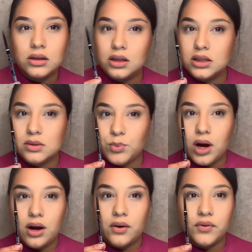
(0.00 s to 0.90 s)
This
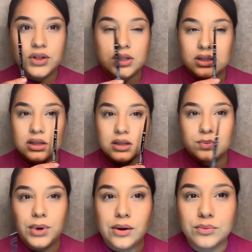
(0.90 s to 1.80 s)
brow versus this
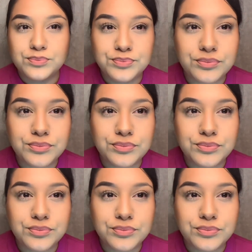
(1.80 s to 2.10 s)
brow.